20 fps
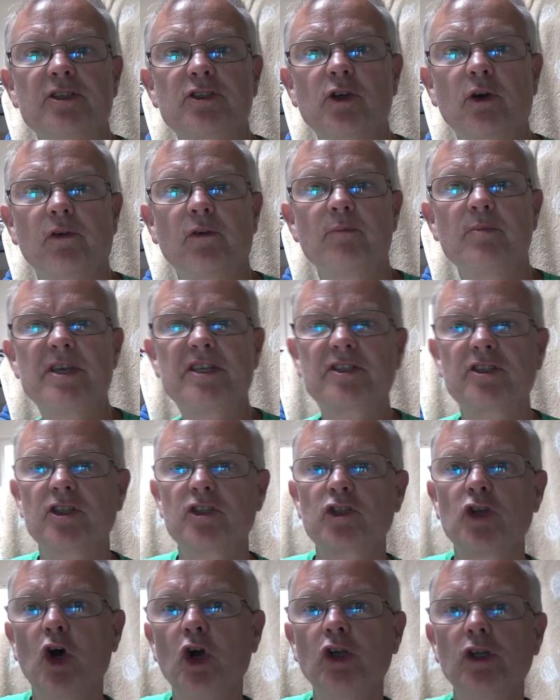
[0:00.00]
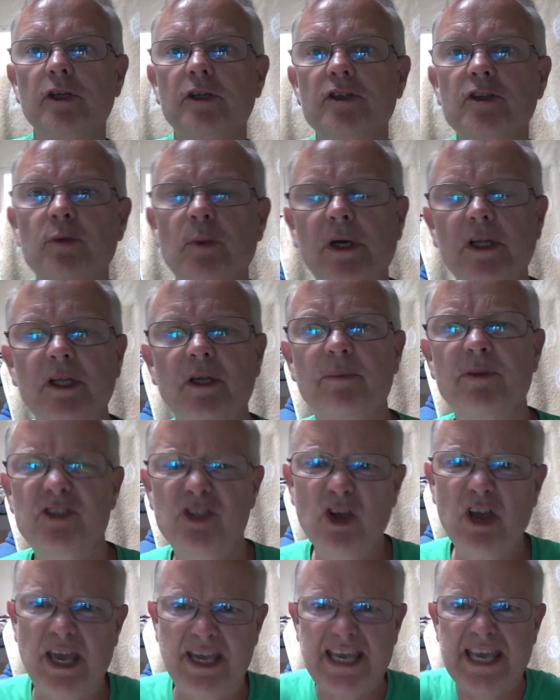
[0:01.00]
sort of miss the toilet as well. But
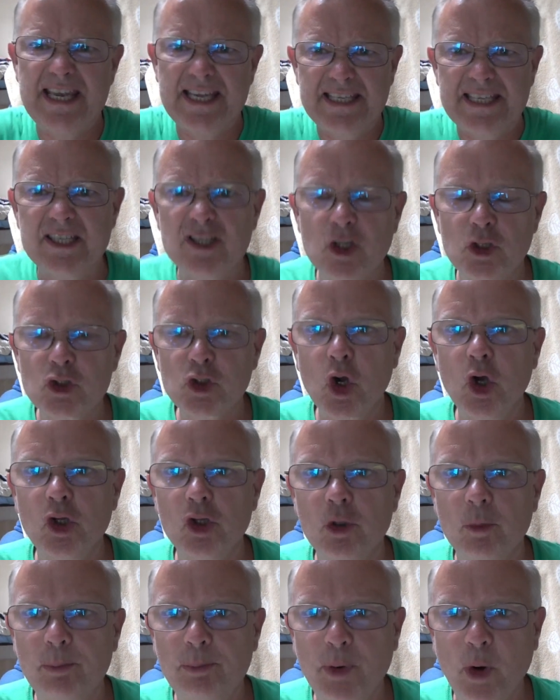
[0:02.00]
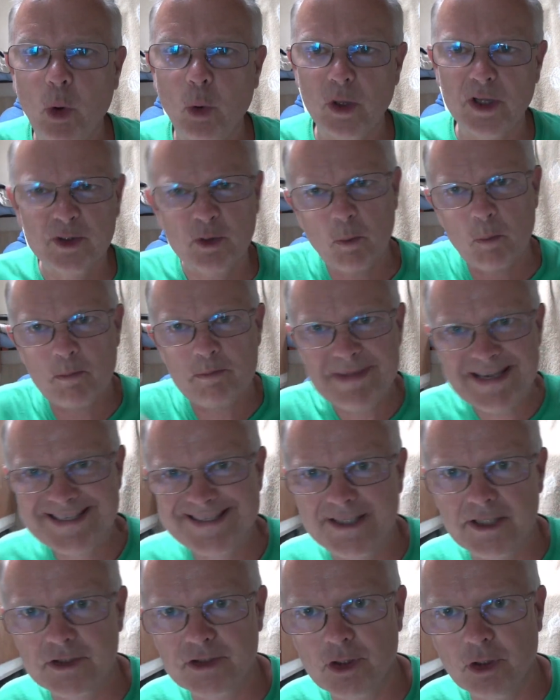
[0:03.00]
sorry, I get it into the toilet bowl. I don't miss
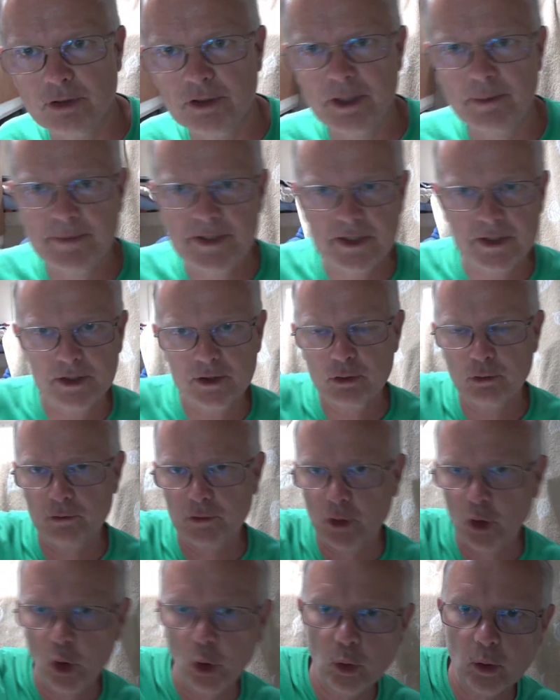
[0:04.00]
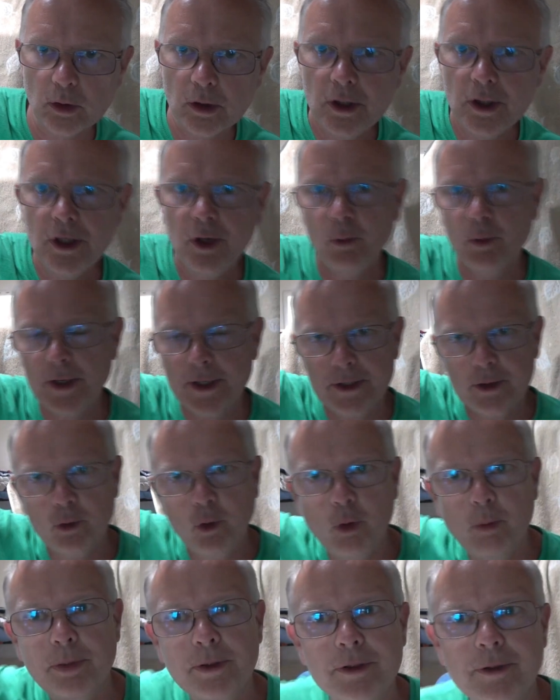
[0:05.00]
the toilet. I miss the sort of the hole where
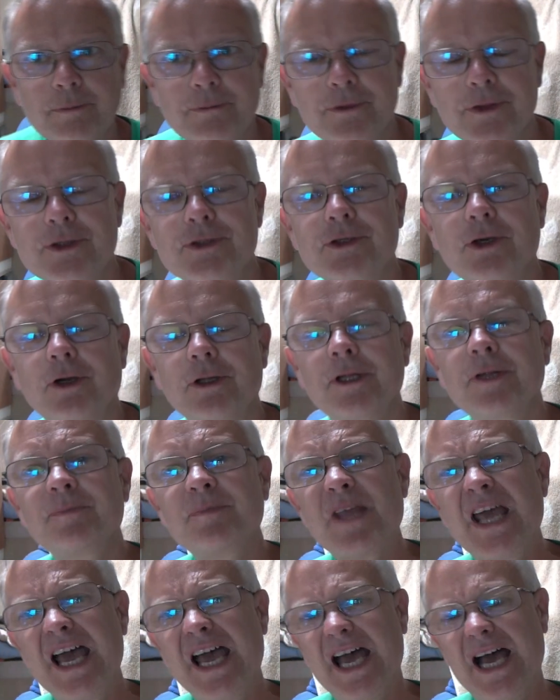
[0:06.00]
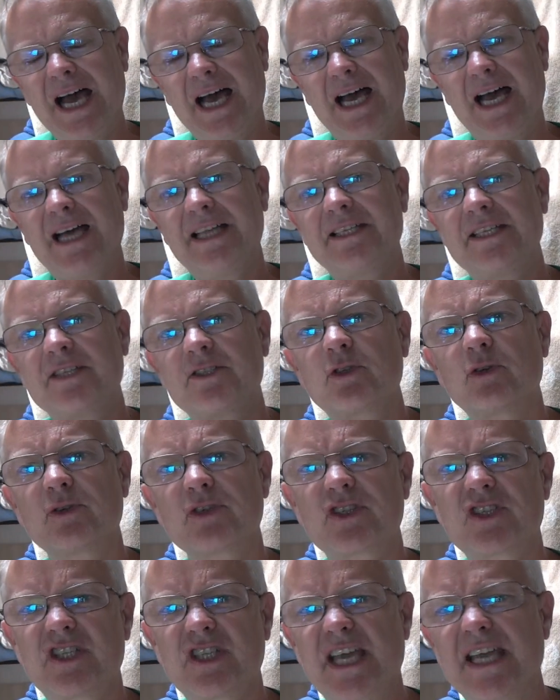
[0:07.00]
you open up for the toilet. And it sort
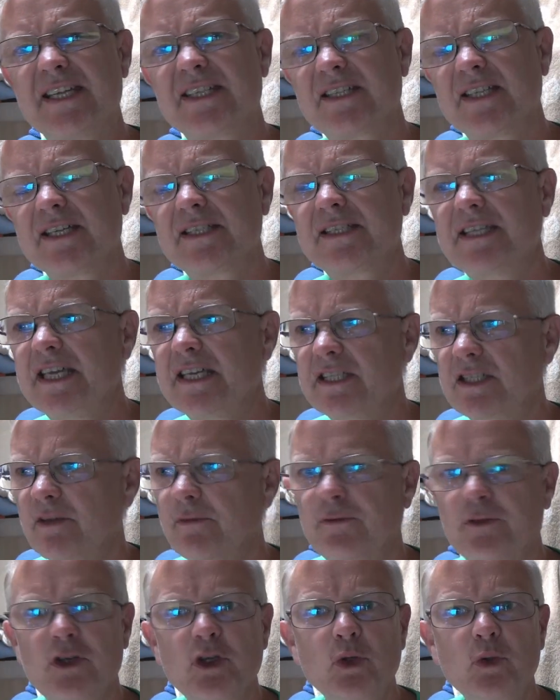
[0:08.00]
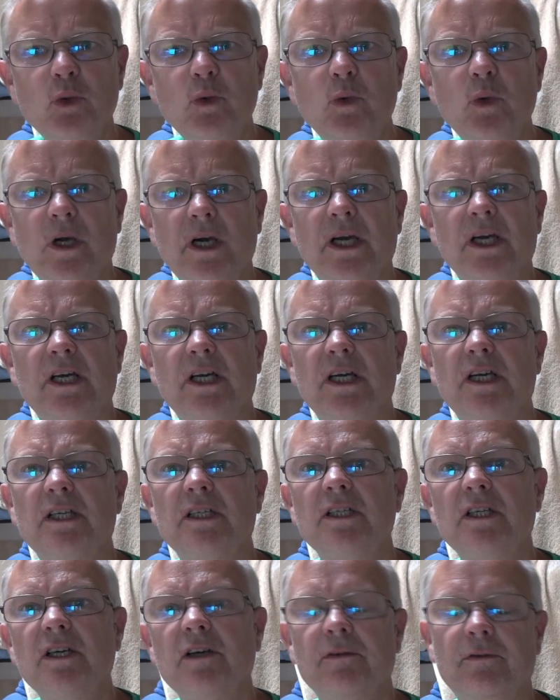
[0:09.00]
of stains, and it takes a few
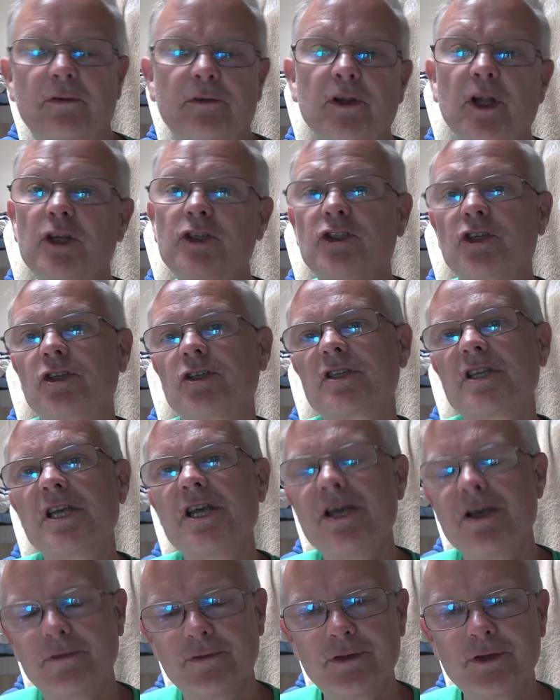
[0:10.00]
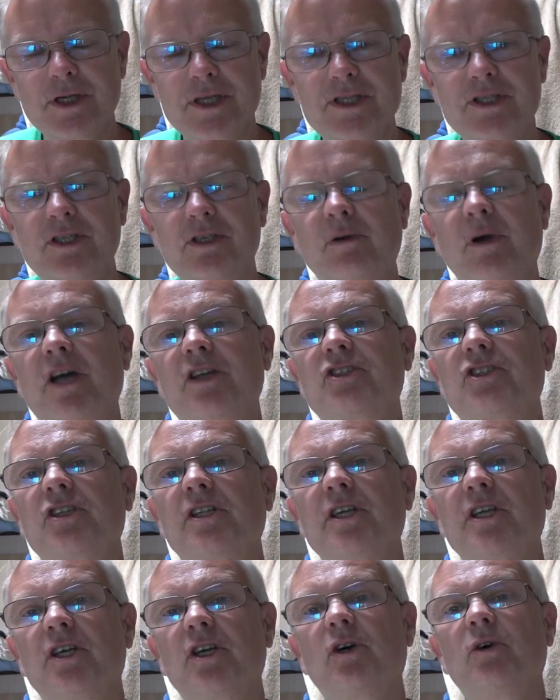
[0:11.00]
flushes for it to
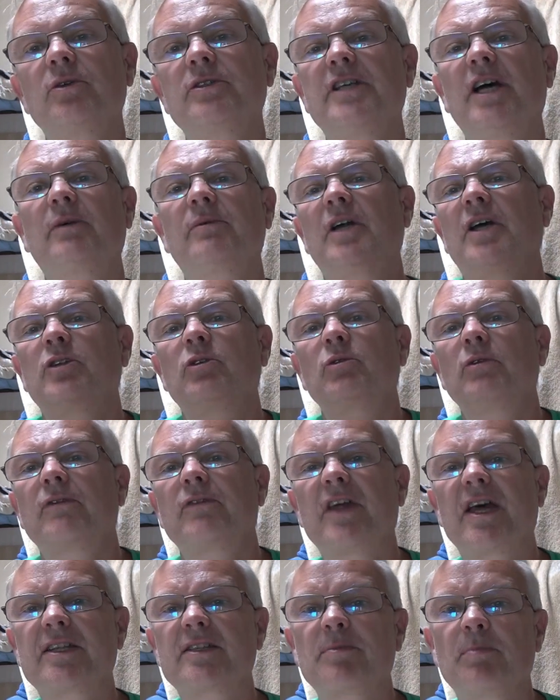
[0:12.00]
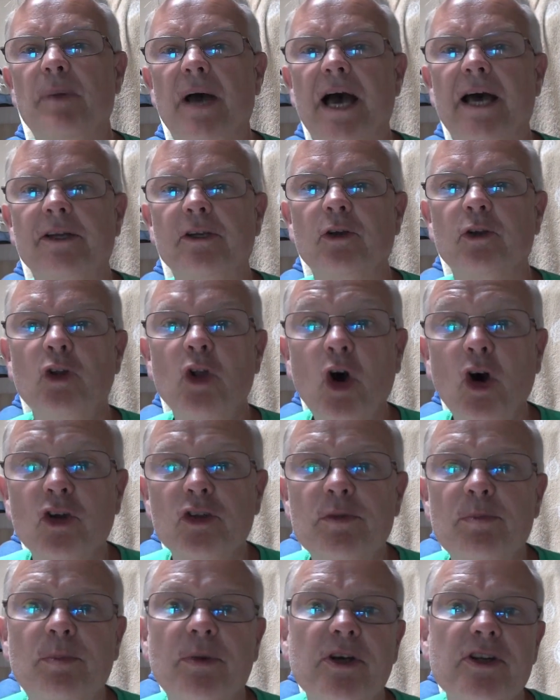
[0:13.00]
actually go down. I don't know if that's bad or
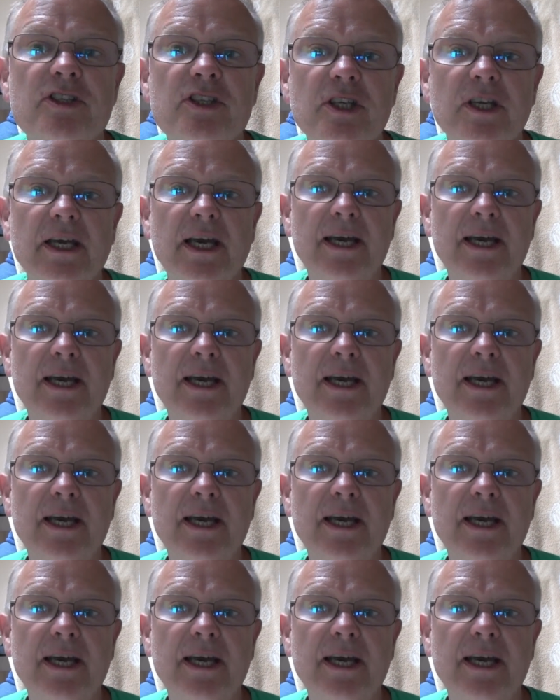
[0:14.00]
not, but